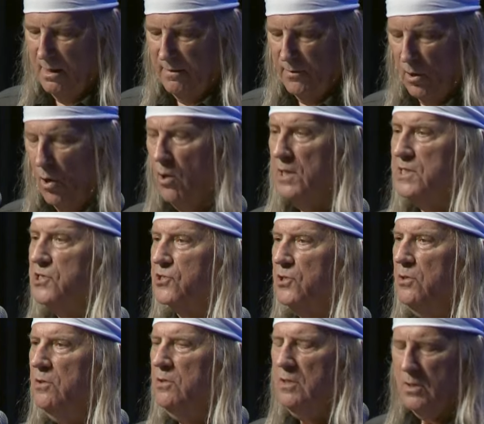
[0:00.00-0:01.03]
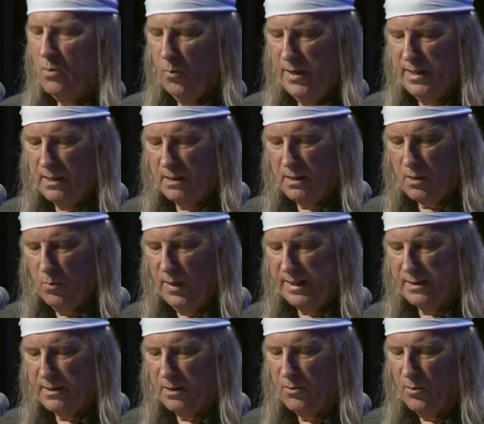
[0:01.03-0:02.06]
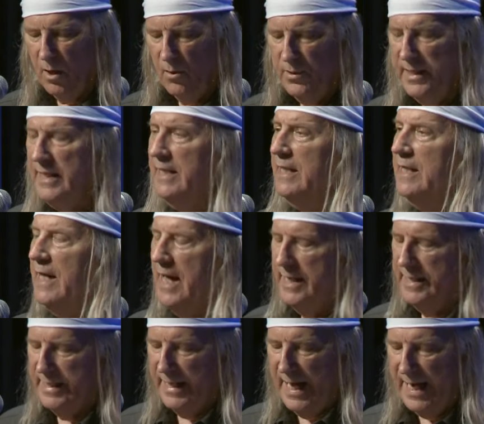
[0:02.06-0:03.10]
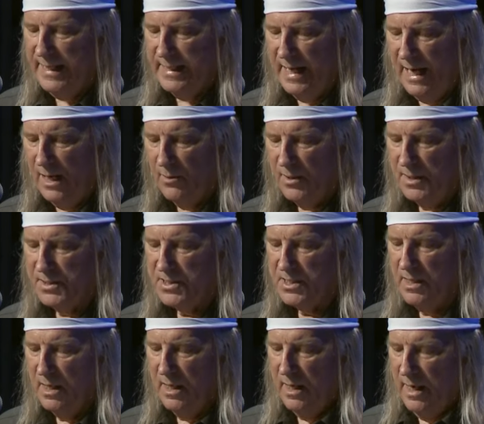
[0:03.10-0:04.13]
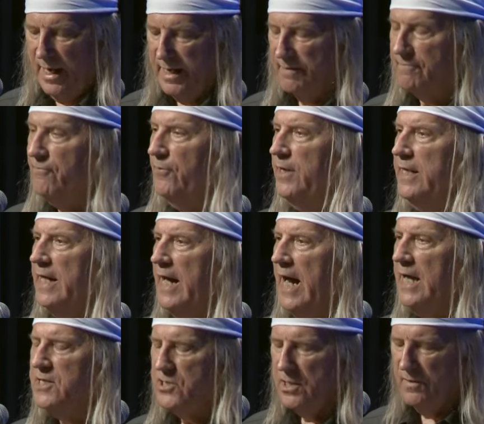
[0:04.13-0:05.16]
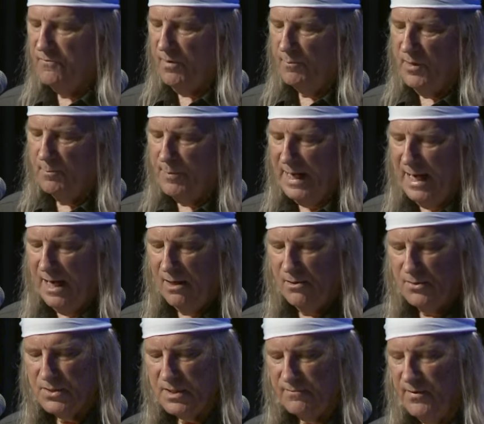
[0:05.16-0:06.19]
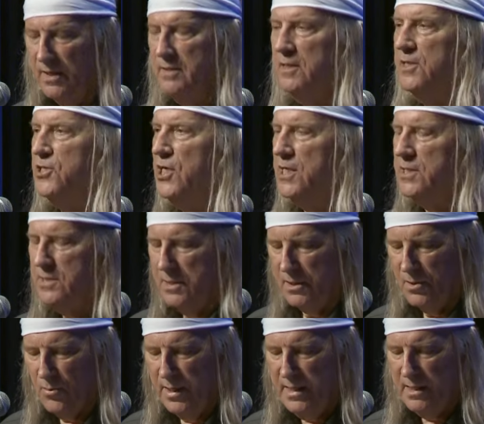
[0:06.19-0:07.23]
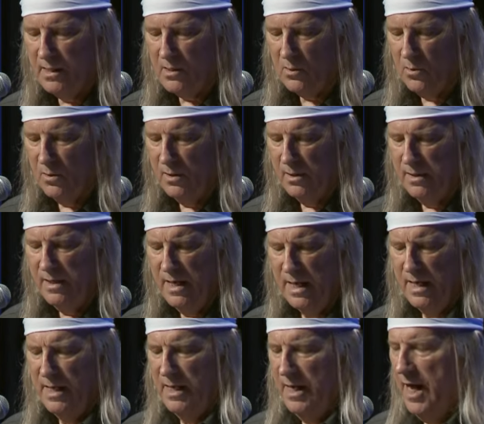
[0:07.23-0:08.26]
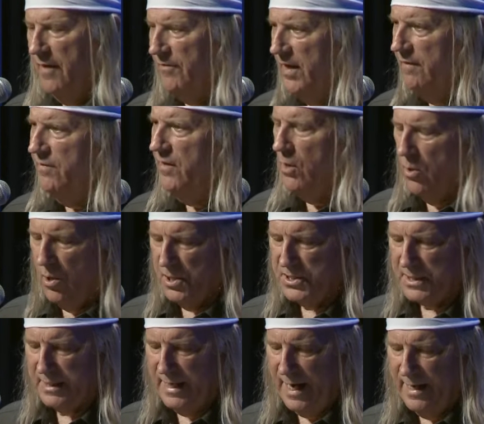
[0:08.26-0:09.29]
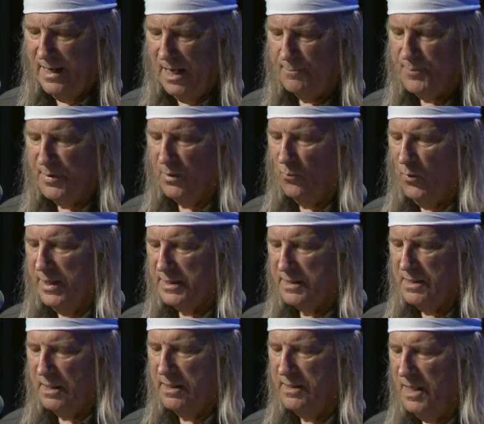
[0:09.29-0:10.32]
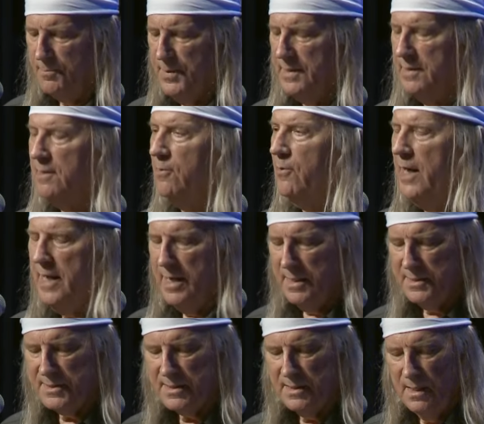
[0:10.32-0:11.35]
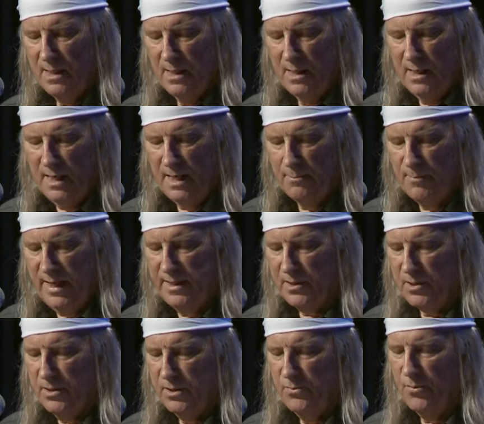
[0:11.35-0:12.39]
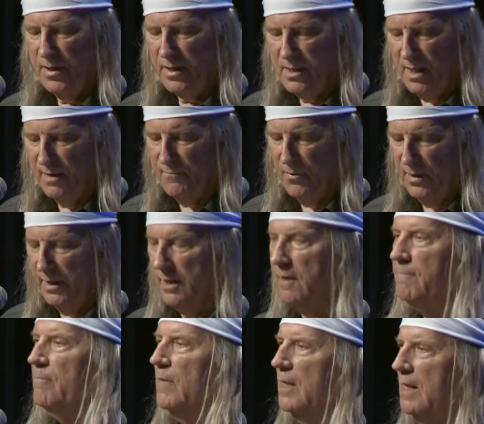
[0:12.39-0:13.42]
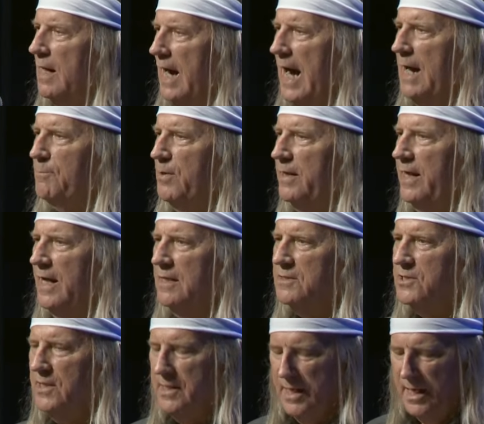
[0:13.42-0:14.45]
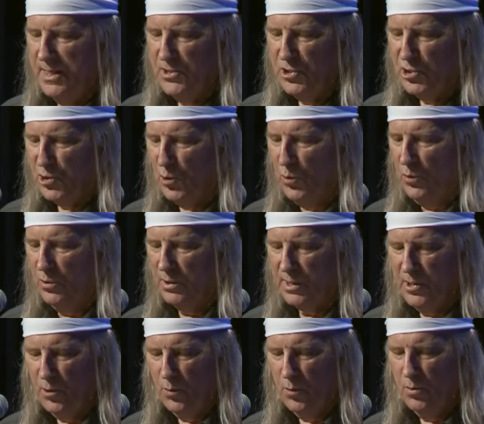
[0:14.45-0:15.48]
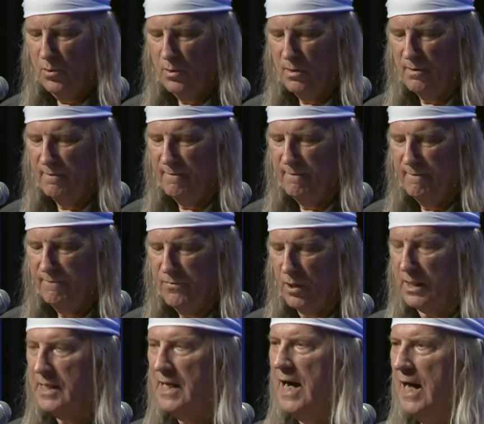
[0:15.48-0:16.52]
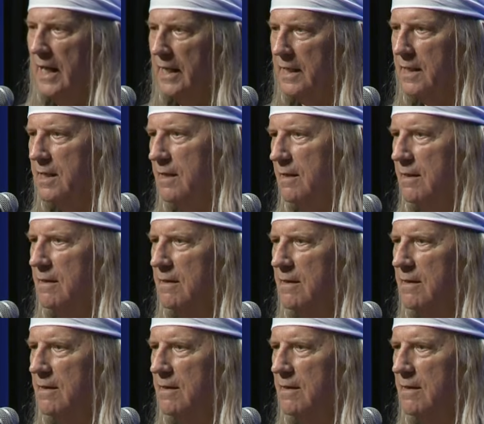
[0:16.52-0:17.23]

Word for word: The horse soon quit, quit groaning and in eight hours had a free action from the bowels of undigested green corn, and then the horse got up and went to nipping grass and made a good recovery. I pronounce it a sure cure for colic.